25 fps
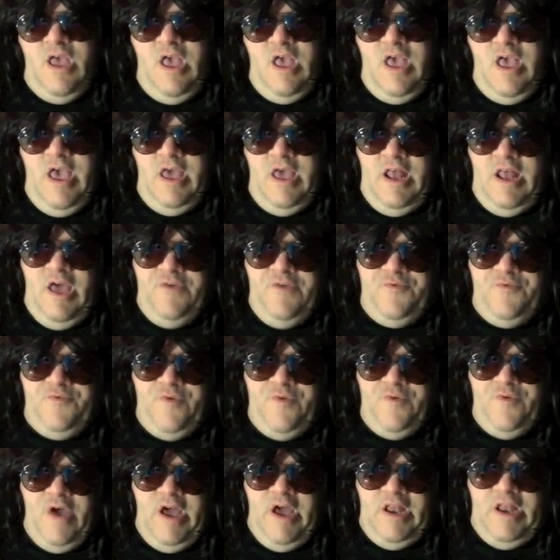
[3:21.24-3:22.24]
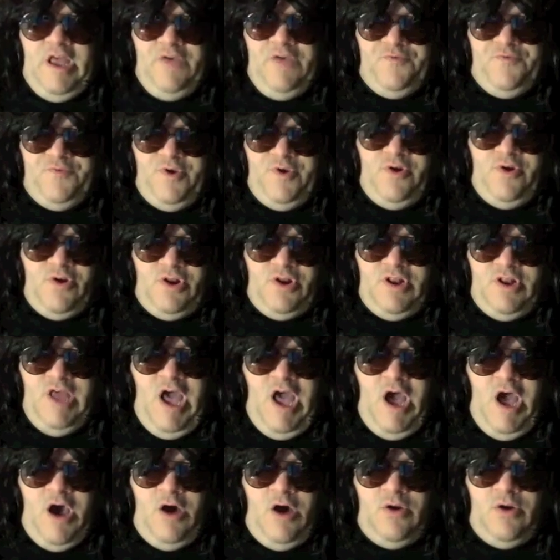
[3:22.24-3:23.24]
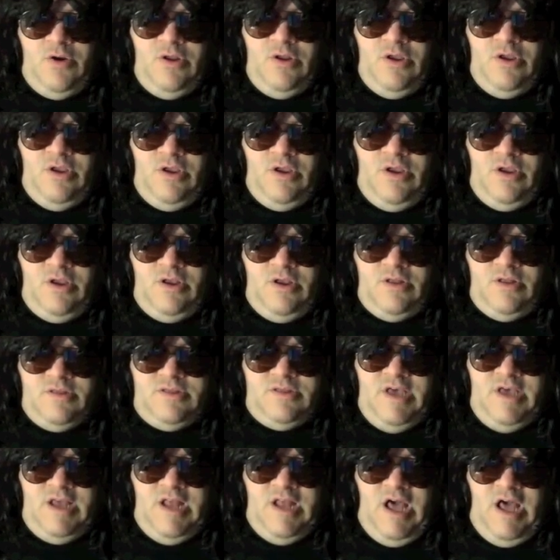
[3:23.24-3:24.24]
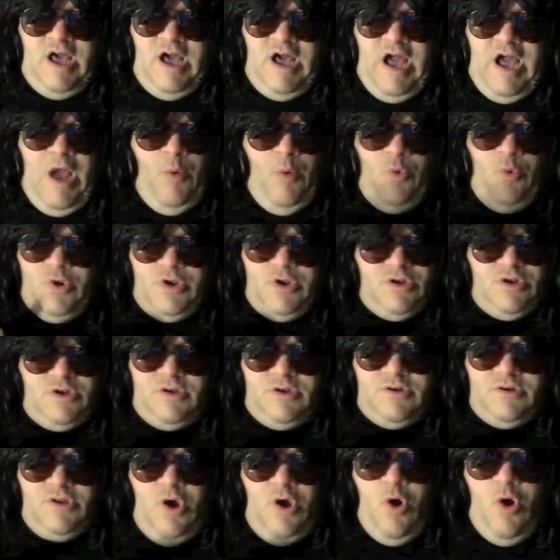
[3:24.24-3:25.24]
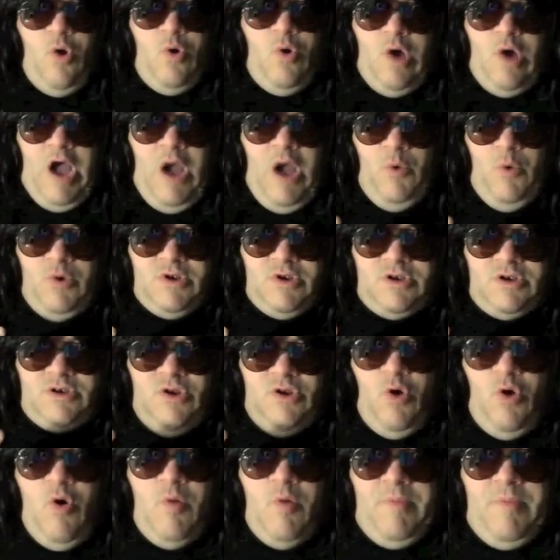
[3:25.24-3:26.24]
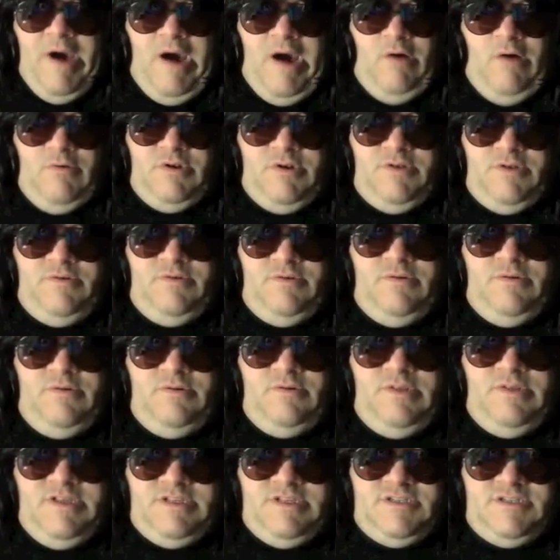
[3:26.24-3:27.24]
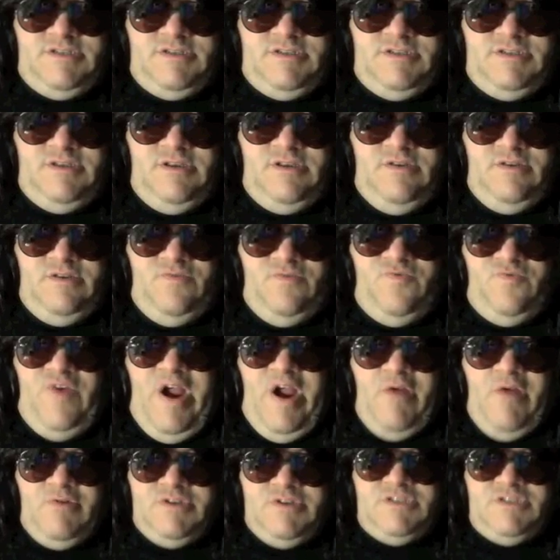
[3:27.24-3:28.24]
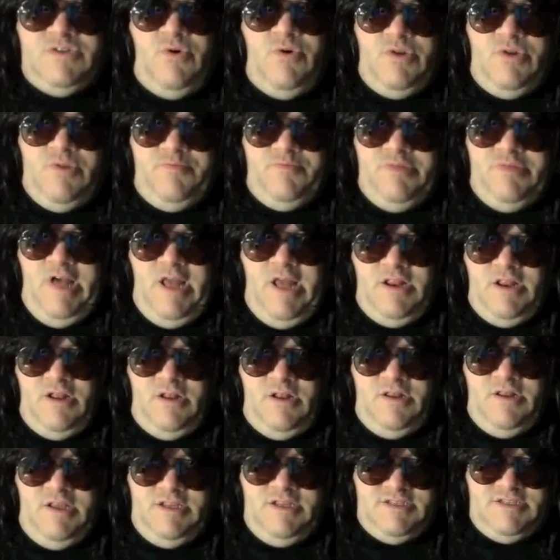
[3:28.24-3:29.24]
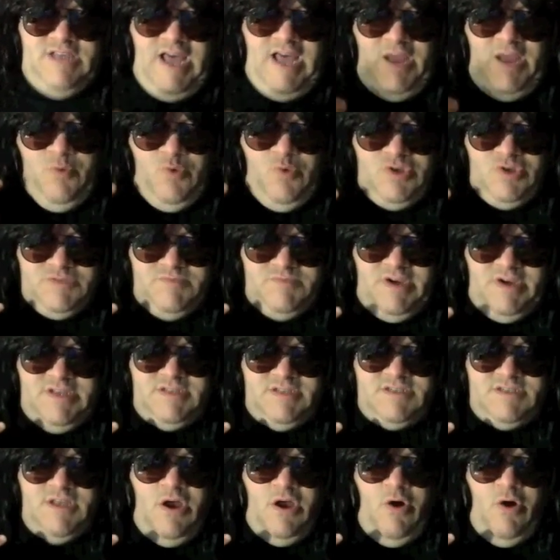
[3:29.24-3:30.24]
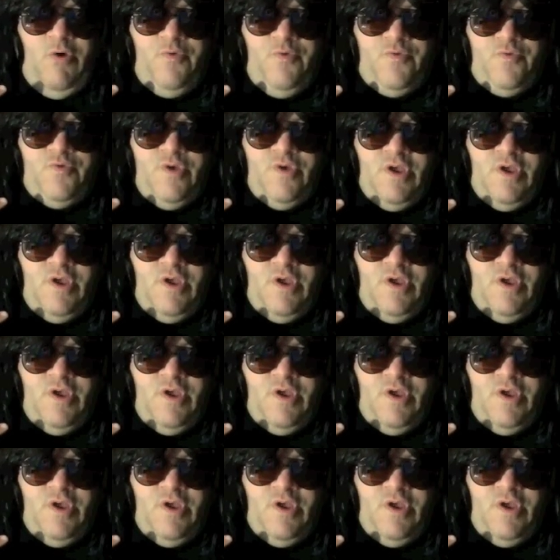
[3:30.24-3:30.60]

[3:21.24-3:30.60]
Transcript: And I figured it out that I wouldn't know about this Virusonia planet unless I was myself